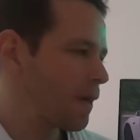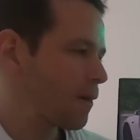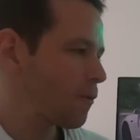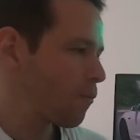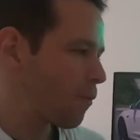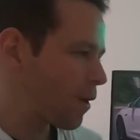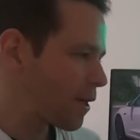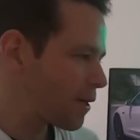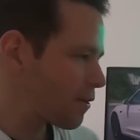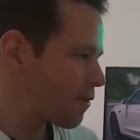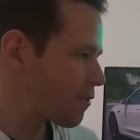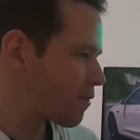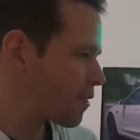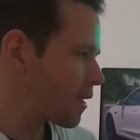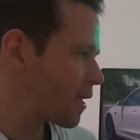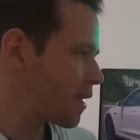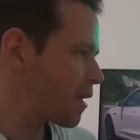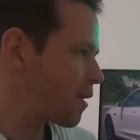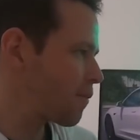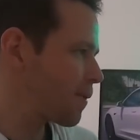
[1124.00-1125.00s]
when you're
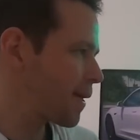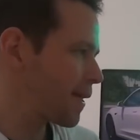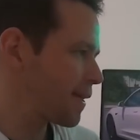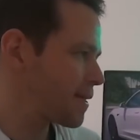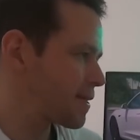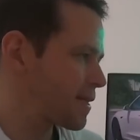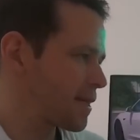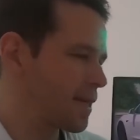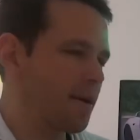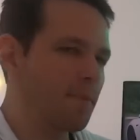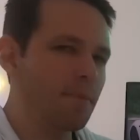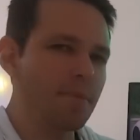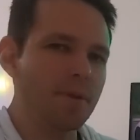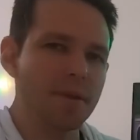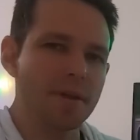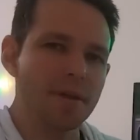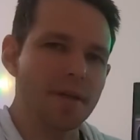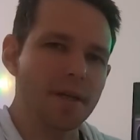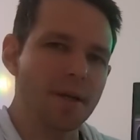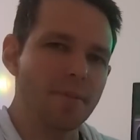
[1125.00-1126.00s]
thinking about this number
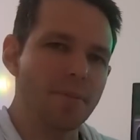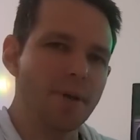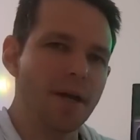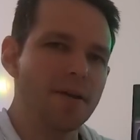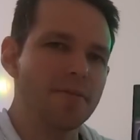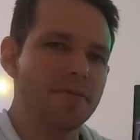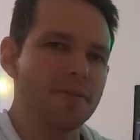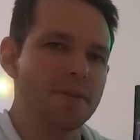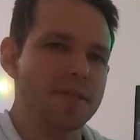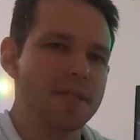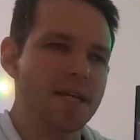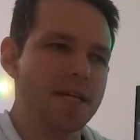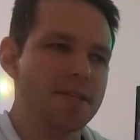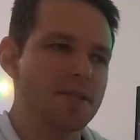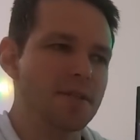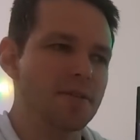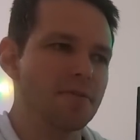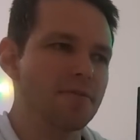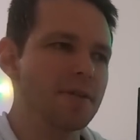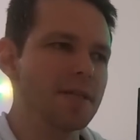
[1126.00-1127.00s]
that you're going to pay for the
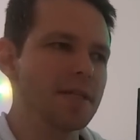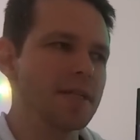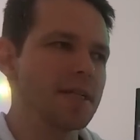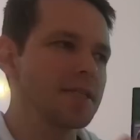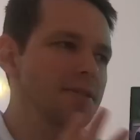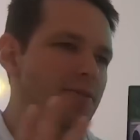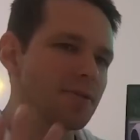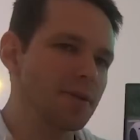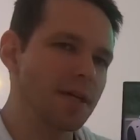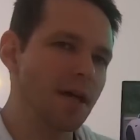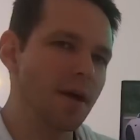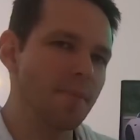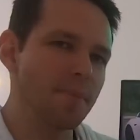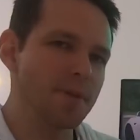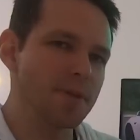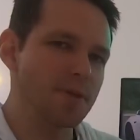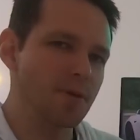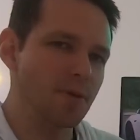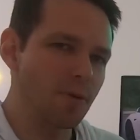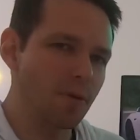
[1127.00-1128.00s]
Tesla, you really need to
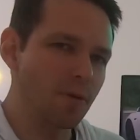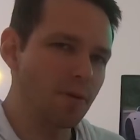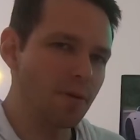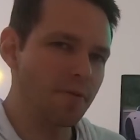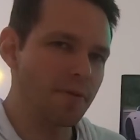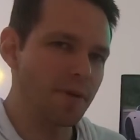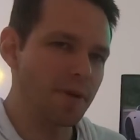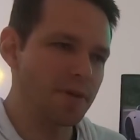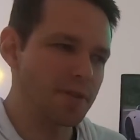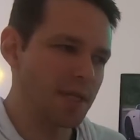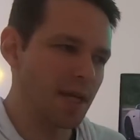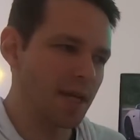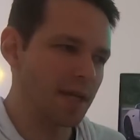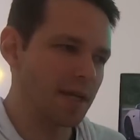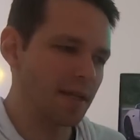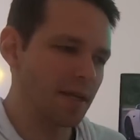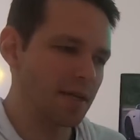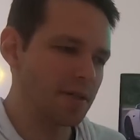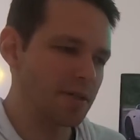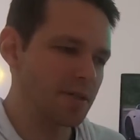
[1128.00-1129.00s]
encompass all of those
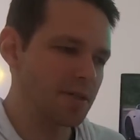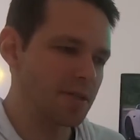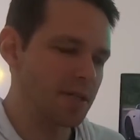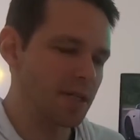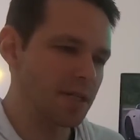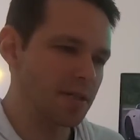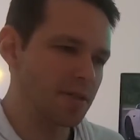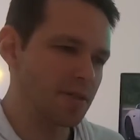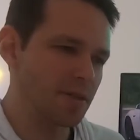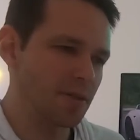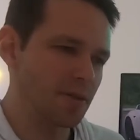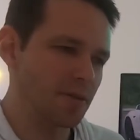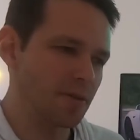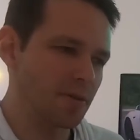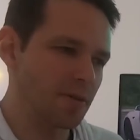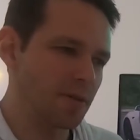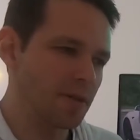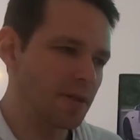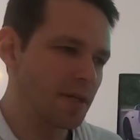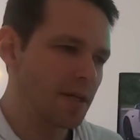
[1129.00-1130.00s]
calculations into
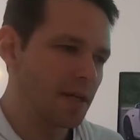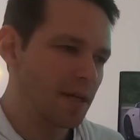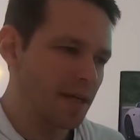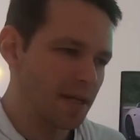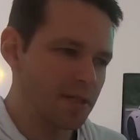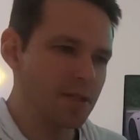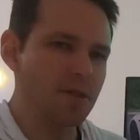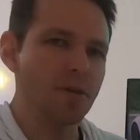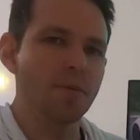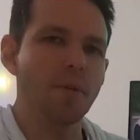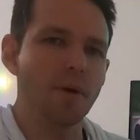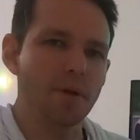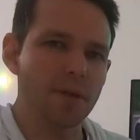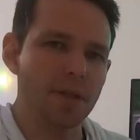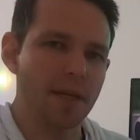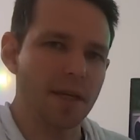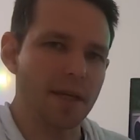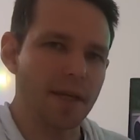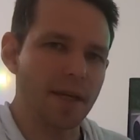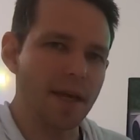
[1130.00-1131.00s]
your
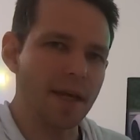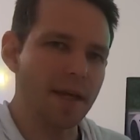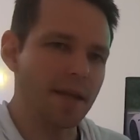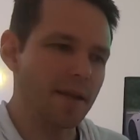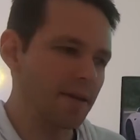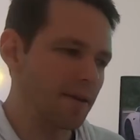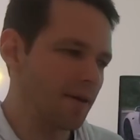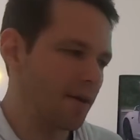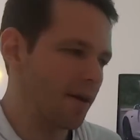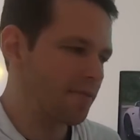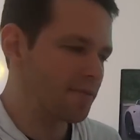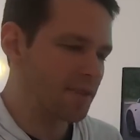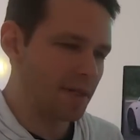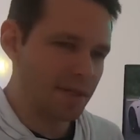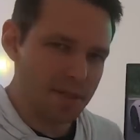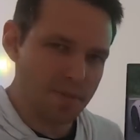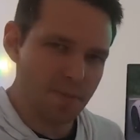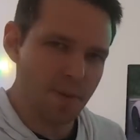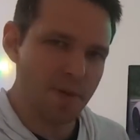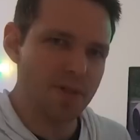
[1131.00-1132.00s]
modeling. And I've done
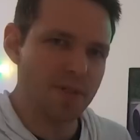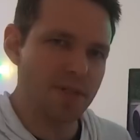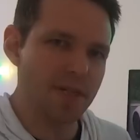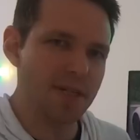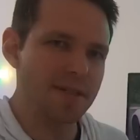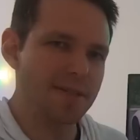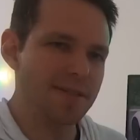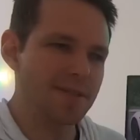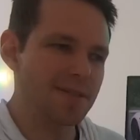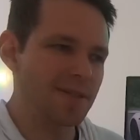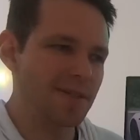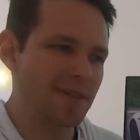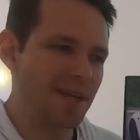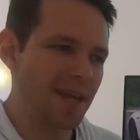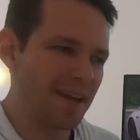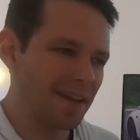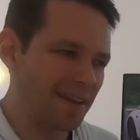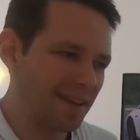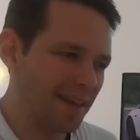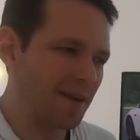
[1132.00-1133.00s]
spreadsheets to
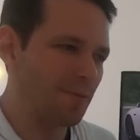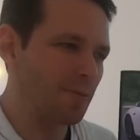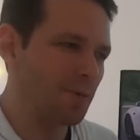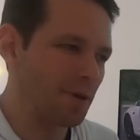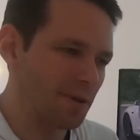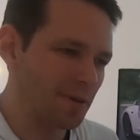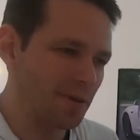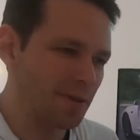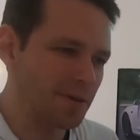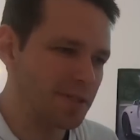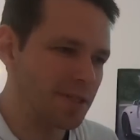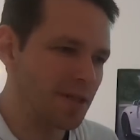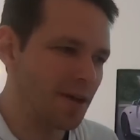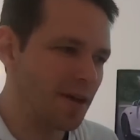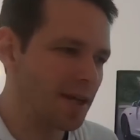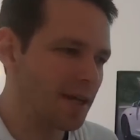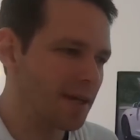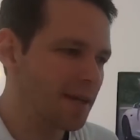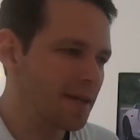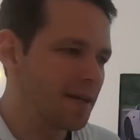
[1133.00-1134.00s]
calculate what it looks
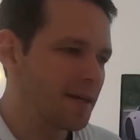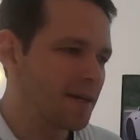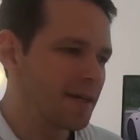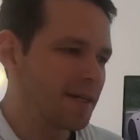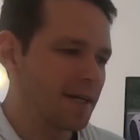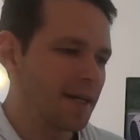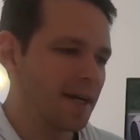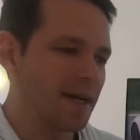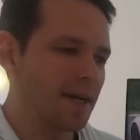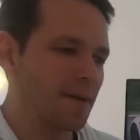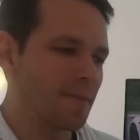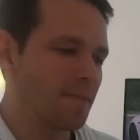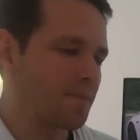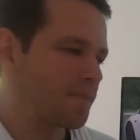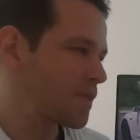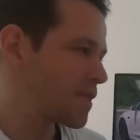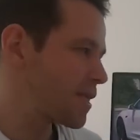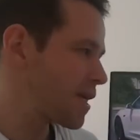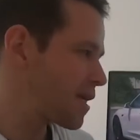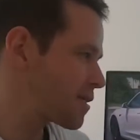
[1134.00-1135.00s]
like.
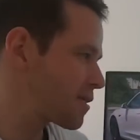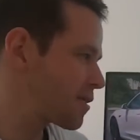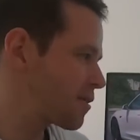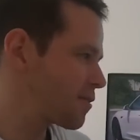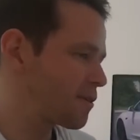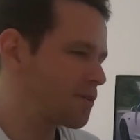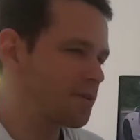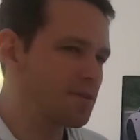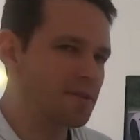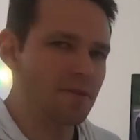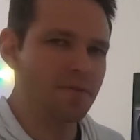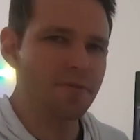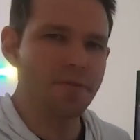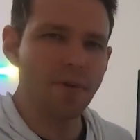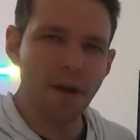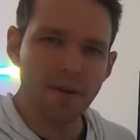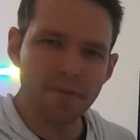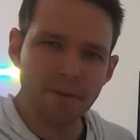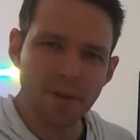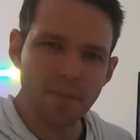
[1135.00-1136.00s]
Tesla use a
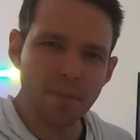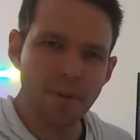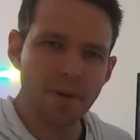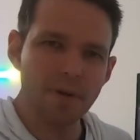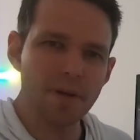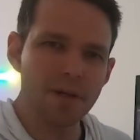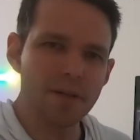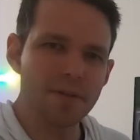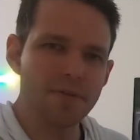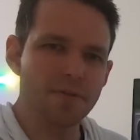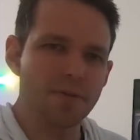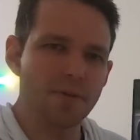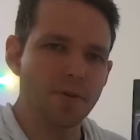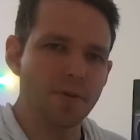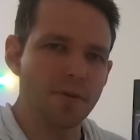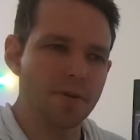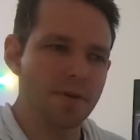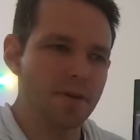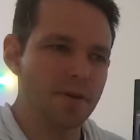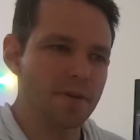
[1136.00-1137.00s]
5-year period
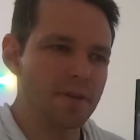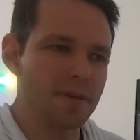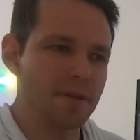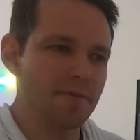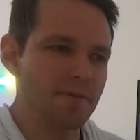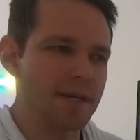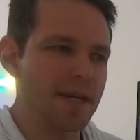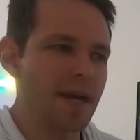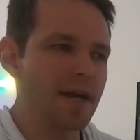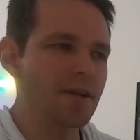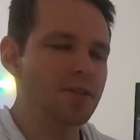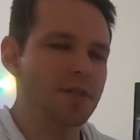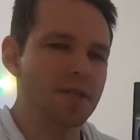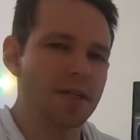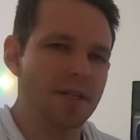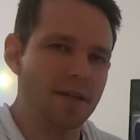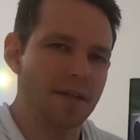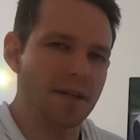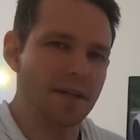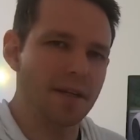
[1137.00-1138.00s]
for the
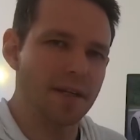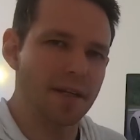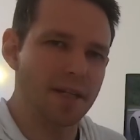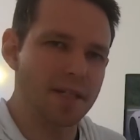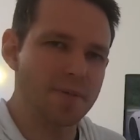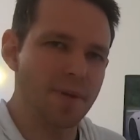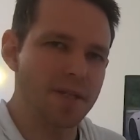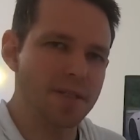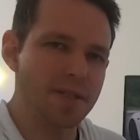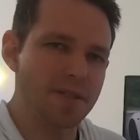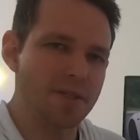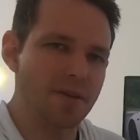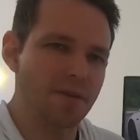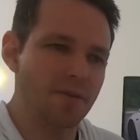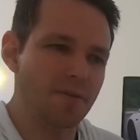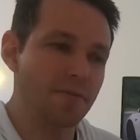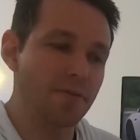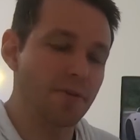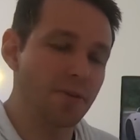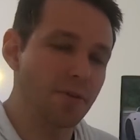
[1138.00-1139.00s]
reduction in expenses
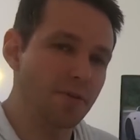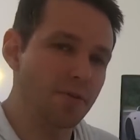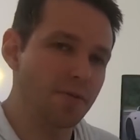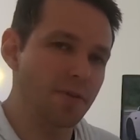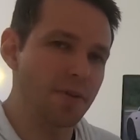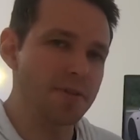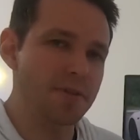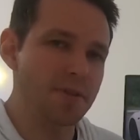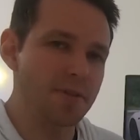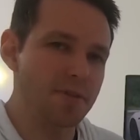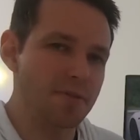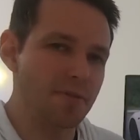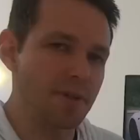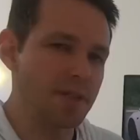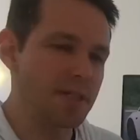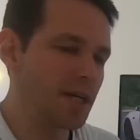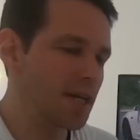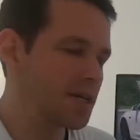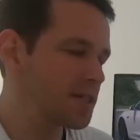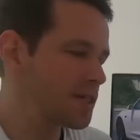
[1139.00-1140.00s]
on fuel versus
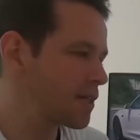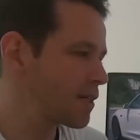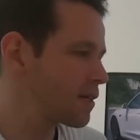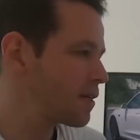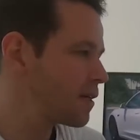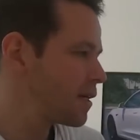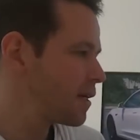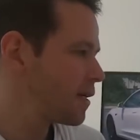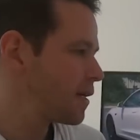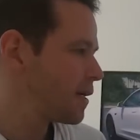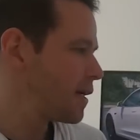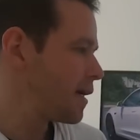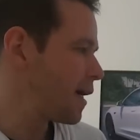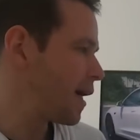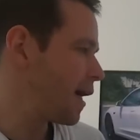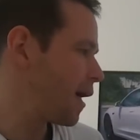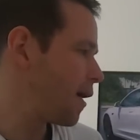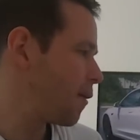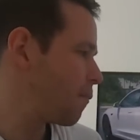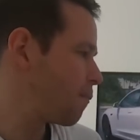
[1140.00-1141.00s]
recharging.
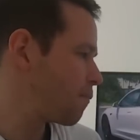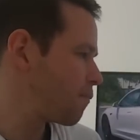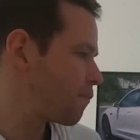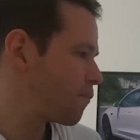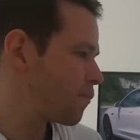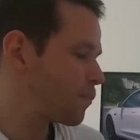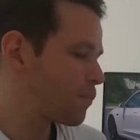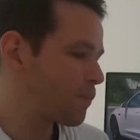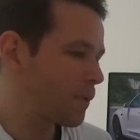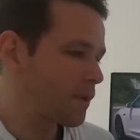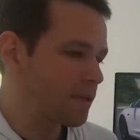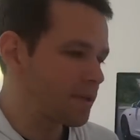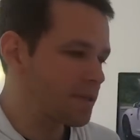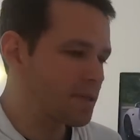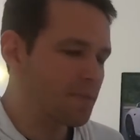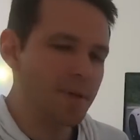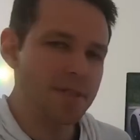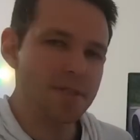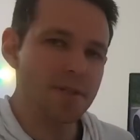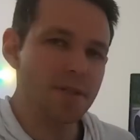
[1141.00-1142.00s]
But it
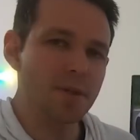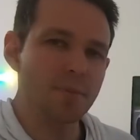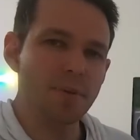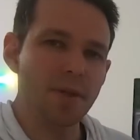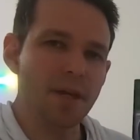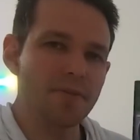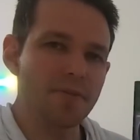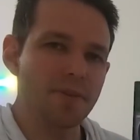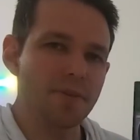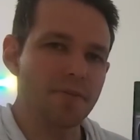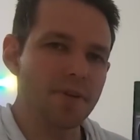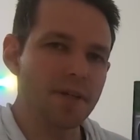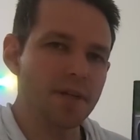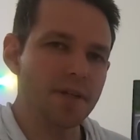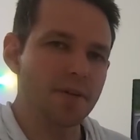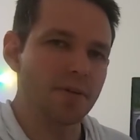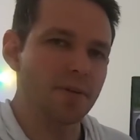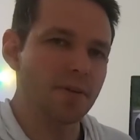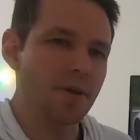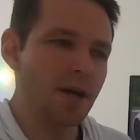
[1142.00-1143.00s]
depends on your plan for the
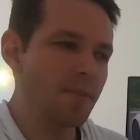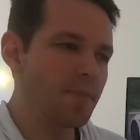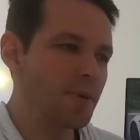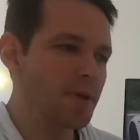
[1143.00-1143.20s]
vehicle. I